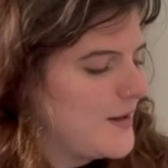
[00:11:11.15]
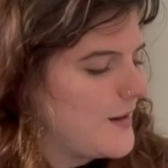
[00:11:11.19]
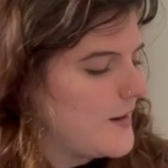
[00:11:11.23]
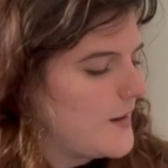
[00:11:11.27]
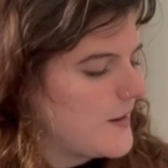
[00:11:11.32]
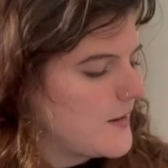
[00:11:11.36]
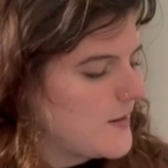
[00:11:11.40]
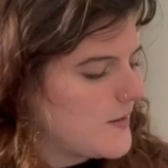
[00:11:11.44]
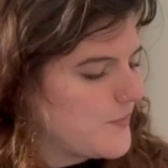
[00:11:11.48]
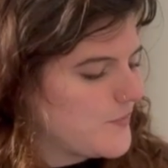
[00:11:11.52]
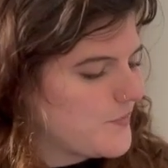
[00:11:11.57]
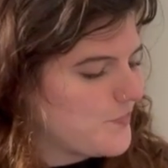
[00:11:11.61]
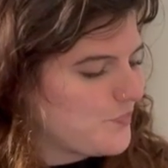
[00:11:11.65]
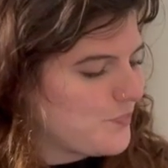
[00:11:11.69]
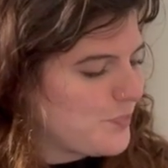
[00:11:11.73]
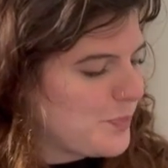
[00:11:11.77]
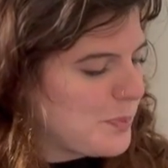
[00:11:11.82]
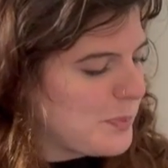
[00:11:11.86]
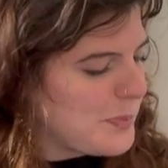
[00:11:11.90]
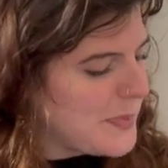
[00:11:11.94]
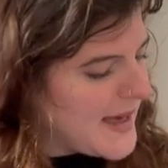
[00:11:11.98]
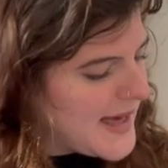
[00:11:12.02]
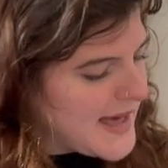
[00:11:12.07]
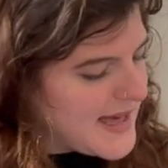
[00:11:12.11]

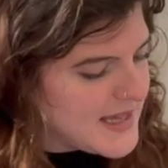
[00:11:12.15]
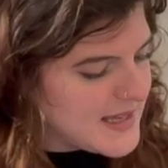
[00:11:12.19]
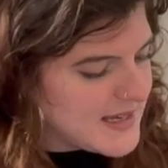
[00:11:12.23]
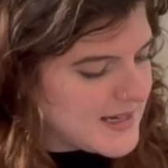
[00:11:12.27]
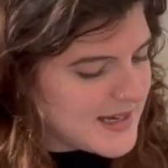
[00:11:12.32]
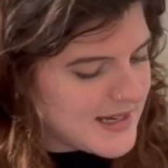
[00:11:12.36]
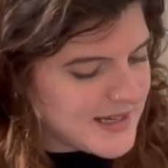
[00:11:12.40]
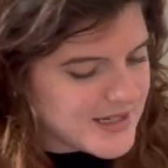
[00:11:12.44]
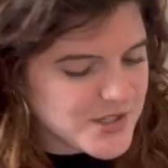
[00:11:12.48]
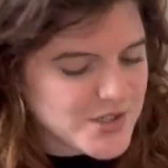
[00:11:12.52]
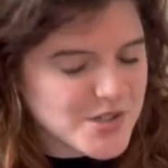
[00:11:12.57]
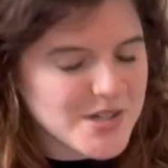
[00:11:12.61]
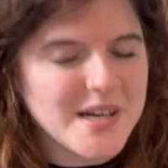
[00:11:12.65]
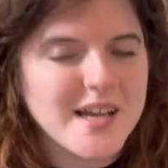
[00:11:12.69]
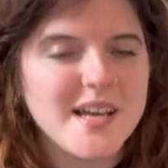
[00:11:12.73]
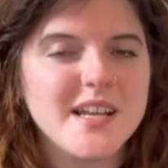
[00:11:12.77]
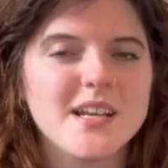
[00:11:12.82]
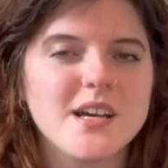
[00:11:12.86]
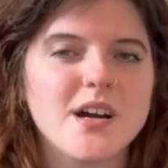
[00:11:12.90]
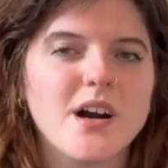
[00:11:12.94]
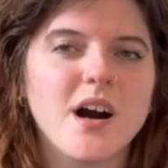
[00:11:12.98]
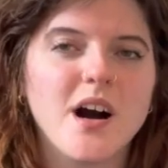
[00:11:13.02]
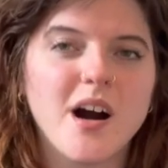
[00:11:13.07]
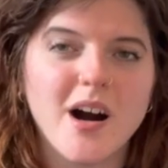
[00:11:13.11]
But I
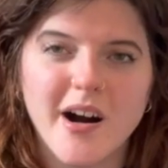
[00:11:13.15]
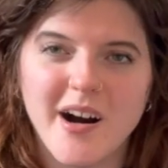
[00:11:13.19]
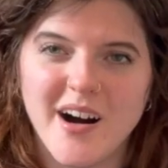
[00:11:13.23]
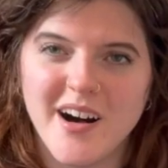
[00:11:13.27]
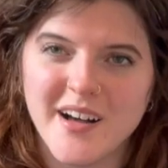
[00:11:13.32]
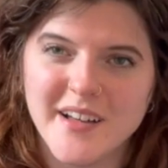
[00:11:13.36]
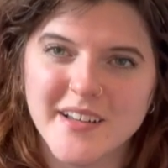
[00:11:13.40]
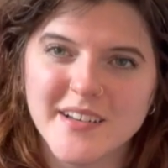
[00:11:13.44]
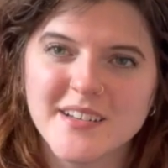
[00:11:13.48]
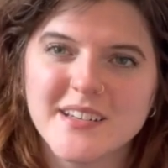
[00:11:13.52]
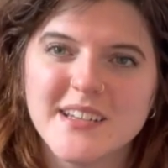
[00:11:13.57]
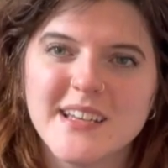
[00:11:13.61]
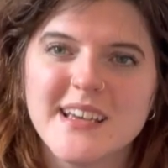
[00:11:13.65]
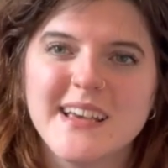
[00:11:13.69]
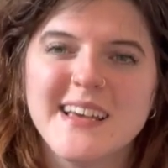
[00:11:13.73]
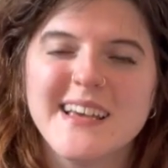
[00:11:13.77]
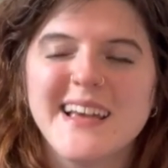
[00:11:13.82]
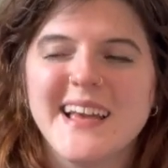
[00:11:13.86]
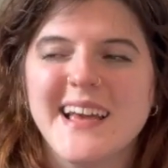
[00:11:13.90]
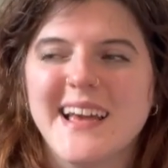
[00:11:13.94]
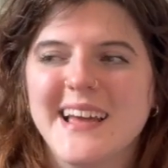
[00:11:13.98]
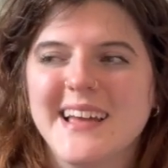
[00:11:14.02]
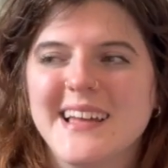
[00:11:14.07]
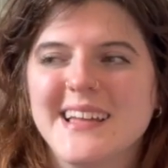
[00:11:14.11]
tried on
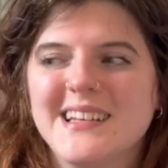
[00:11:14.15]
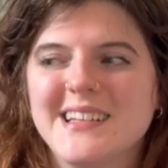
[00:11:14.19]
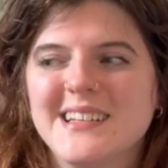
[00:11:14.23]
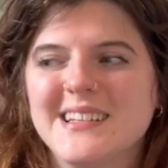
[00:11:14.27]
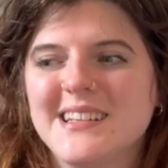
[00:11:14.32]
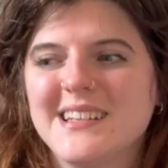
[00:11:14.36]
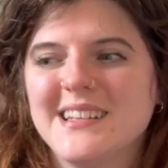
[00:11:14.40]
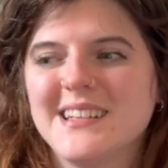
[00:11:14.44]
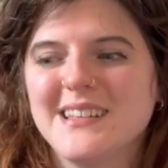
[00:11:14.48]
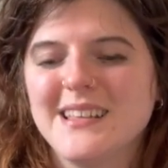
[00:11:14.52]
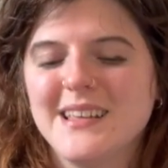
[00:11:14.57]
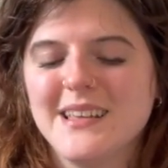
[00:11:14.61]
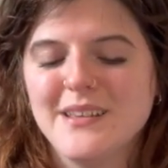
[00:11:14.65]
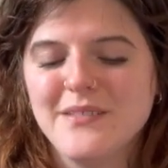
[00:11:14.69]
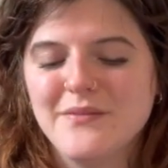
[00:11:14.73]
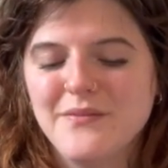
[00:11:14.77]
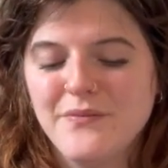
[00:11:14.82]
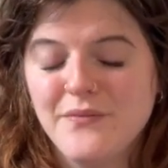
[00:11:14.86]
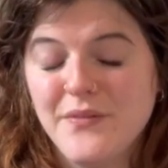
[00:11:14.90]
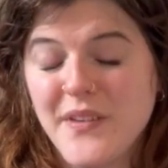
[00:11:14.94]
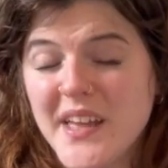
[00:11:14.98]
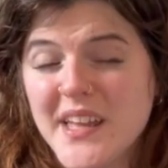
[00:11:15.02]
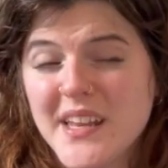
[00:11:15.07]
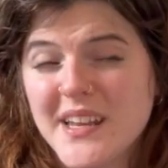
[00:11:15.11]
and it
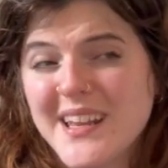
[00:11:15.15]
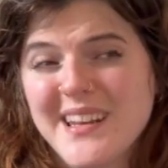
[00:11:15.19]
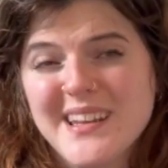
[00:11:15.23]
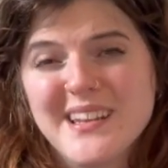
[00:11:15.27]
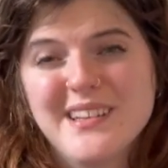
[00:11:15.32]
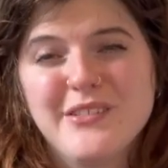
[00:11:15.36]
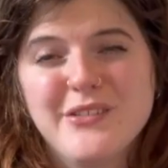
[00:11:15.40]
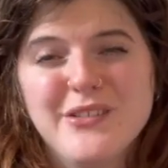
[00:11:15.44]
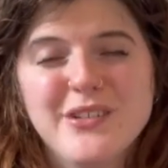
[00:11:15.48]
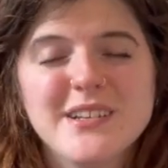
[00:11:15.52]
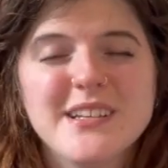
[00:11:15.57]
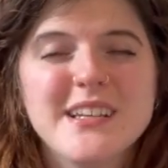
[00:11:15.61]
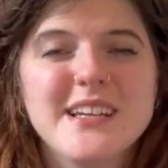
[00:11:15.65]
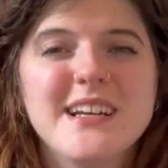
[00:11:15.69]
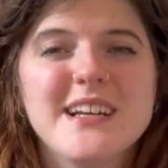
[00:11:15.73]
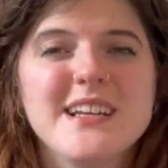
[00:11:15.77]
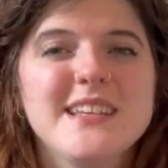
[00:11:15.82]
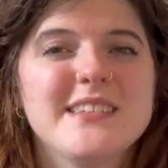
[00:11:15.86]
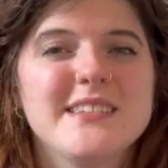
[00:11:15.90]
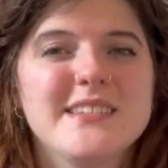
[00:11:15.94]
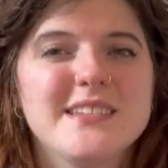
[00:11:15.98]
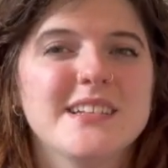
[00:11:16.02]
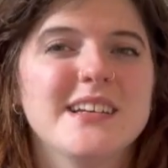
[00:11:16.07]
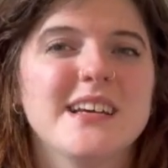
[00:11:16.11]
fit, and it looked like I
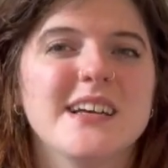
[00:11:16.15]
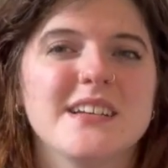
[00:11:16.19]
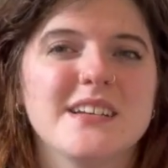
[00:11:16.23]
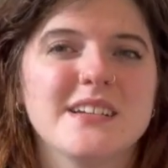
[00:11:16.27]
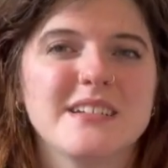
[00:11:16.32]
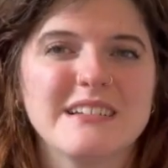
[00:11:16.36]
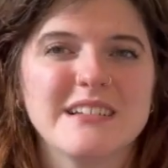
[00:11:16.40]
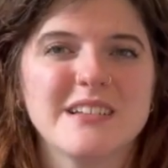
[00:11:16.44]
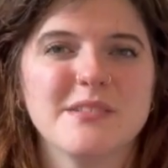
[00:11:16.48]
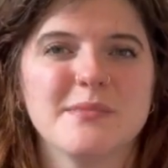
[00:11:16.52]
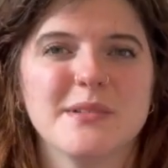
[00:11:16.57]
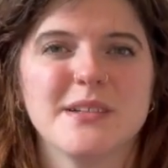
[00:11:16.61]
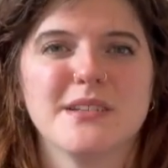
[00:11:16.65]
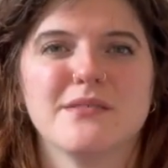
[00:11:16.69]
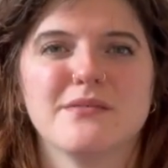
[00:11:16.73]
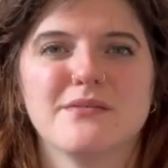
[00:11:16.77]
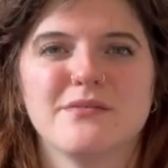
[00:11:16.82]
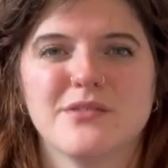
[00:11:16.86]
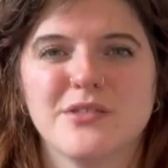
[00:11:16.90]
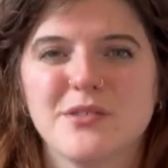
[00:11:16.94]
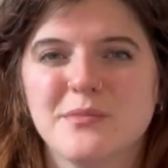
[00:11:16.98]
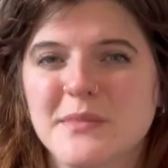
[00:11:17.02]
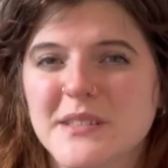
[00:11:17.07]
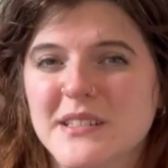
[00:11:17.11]
still had a good amount
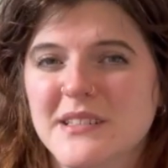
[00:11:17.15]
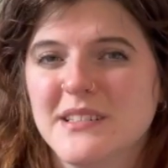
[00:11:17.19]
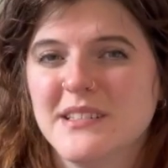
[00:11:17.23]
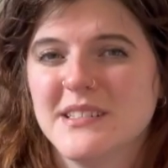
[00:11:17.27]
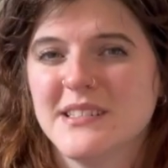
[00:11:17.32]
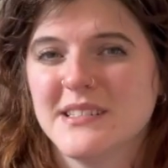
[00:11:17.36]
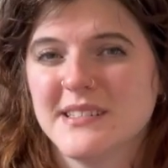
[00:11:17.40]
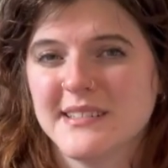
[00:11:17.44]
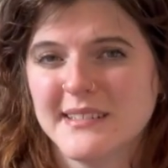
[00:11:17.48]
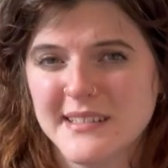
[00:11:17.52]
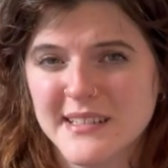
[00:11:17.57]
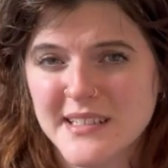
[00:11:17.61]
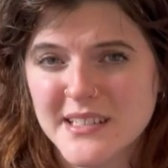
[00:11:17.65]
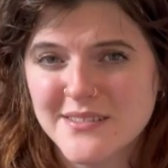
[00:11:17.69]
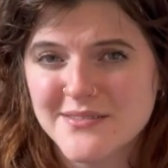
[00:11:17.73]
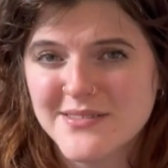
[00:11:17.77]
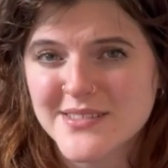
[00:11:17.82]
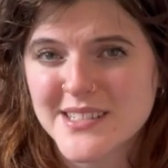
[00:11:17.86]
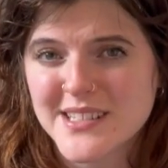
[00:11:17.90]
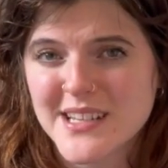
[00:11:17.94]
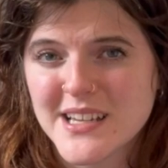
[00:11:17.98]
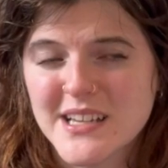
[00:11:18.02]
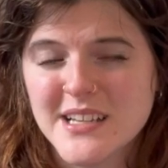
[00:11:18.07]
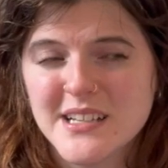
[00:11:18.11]
of room in the
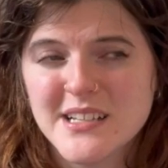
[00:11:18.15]
sleeves.